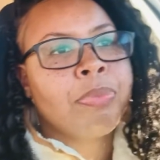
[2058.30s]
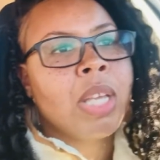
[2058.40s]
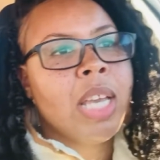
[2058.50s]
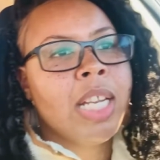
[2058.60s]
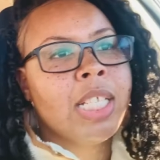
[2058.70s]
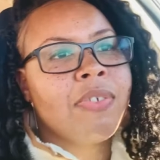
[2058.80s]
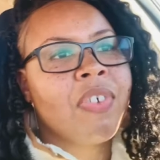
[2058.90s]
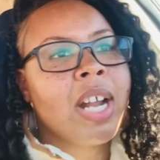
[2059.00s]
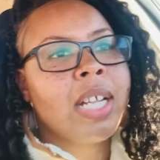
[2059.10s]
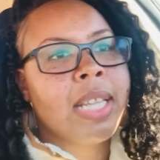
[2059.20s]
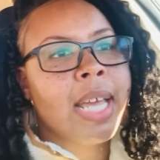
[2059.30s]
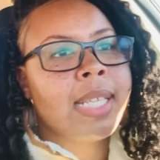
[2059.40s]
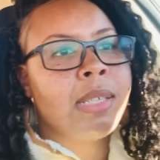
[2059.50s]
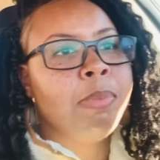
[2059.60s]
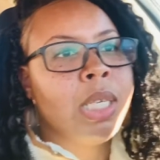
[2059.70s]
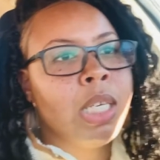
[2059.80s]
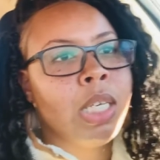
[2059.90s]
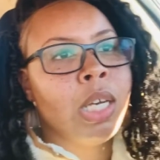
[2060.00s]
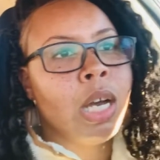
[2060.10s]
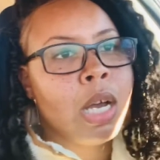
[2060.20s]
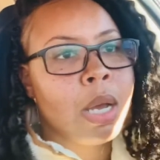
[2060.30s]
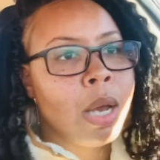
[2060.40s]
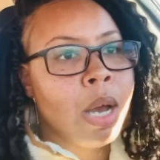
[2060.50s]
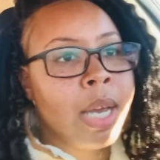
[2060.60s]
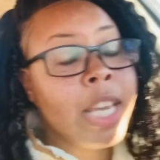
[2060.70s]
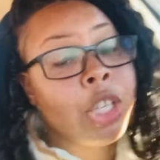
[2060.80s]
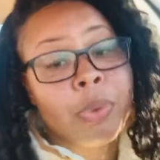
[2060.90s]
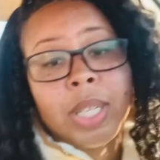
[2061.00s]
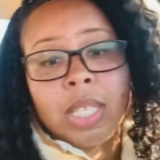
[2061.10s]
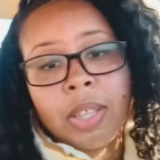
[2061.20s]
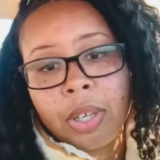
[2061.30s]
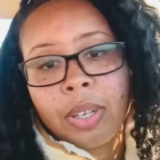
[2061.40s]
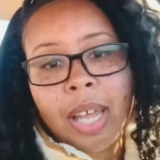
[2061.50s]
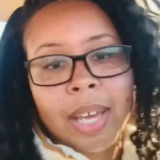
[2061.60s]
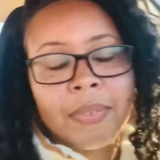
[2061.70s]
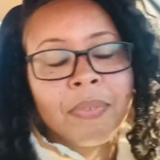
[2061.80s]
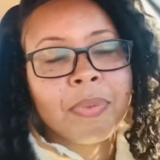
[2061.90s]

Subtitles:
and is finding that to be a hindrance in their life.